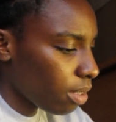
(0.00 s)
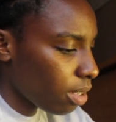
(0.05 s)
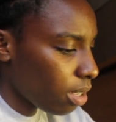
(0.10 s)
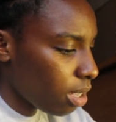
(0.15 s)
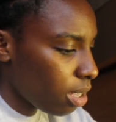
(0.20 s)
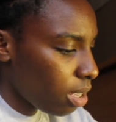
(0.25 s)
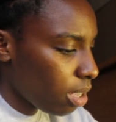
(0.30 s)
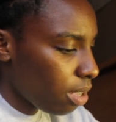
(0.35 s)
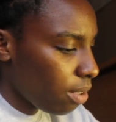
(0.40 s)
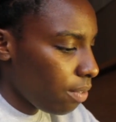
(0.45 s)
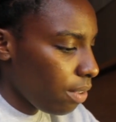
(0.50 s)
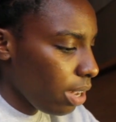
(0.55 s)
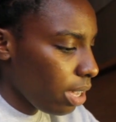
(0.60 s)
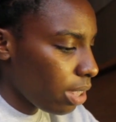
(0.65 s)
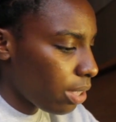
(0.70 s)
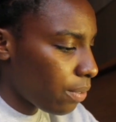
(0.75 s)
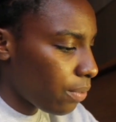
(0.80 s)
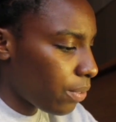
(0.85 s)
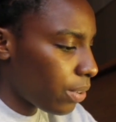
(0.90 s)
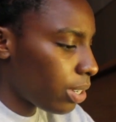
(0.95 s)
I feel
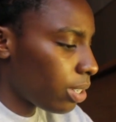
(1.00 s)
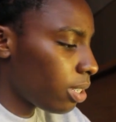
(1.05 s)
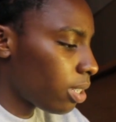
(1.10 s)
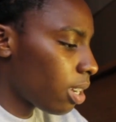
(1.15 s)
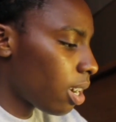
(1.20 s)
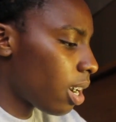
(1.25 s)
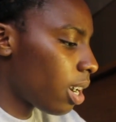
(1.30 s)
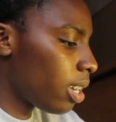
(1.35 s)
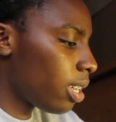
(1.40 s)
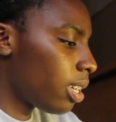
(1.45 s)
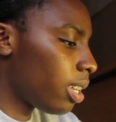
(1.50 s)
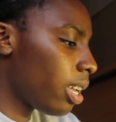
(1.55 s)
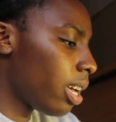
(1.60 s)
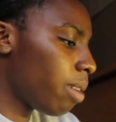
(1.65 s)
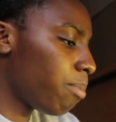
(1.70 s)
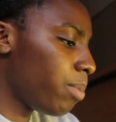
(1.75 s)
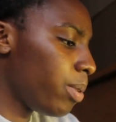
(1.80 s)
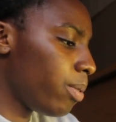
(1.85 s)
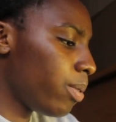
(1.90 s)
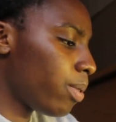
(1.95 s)
like the first card can
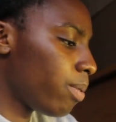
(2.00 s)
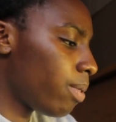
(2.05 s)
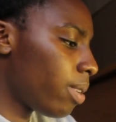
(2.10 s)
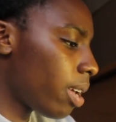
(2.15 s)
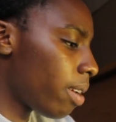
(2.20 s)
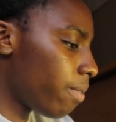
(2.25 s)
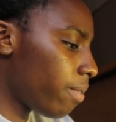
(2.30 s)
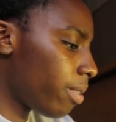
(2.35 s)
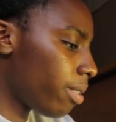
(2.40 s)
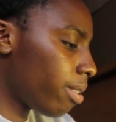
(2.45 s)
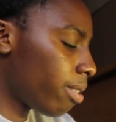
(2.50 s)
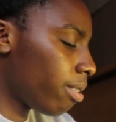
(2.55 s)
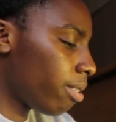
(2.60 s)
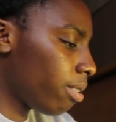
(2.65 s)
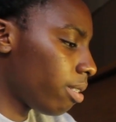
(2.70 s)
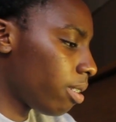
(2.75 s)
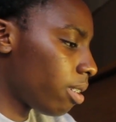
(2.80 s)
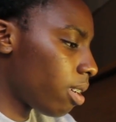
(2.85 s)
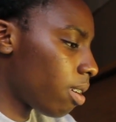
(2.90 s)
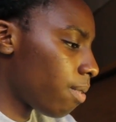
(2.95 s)
help you with whatever
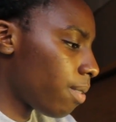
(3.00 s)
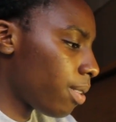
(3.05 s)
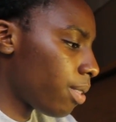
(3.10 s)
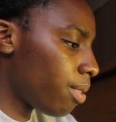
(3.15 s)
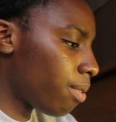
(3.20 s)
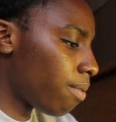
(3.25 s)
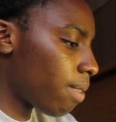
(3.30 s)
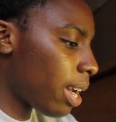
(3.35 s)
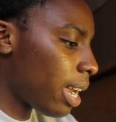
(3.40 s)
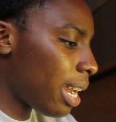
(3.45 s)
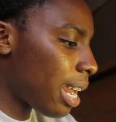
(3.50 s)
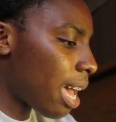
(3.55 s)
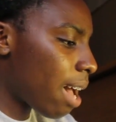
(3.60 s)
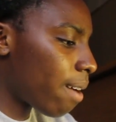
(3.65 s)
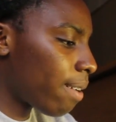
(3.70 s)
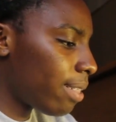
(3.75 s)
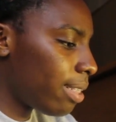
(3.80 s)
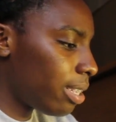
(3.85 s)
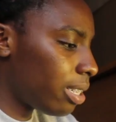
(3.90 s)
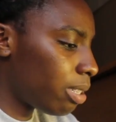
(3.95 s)
you're going through right
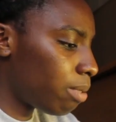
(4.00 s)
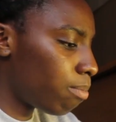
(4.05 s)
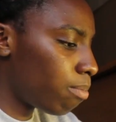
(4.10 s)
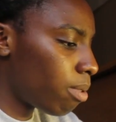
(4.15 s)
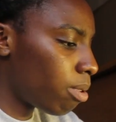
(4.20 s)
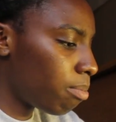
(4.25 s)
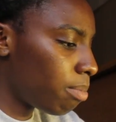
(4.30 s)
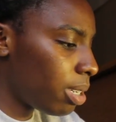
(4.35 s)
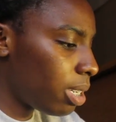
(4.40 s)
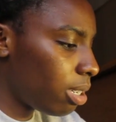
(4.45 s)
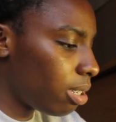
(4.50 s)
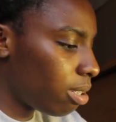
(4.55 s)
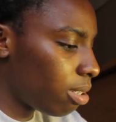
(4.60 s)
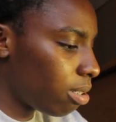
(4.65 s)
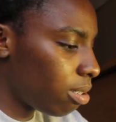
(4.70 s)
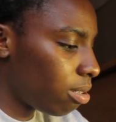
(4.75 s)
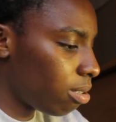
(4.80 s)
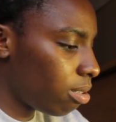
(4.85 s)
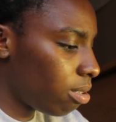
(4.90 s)
now at this moment.